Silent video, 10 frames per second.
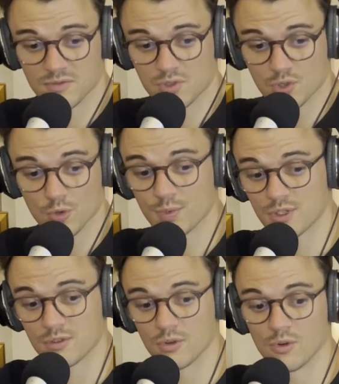
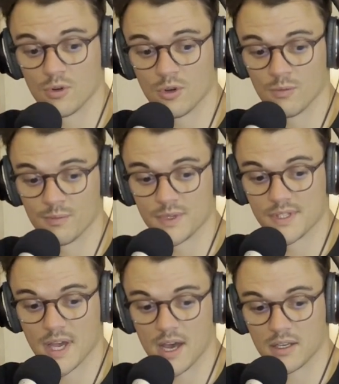Superstorm,
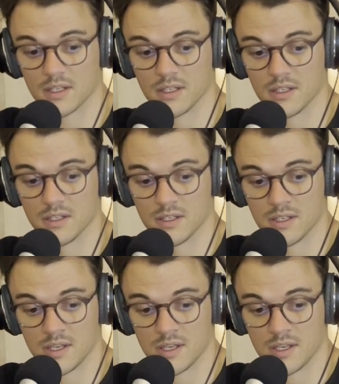Zaki,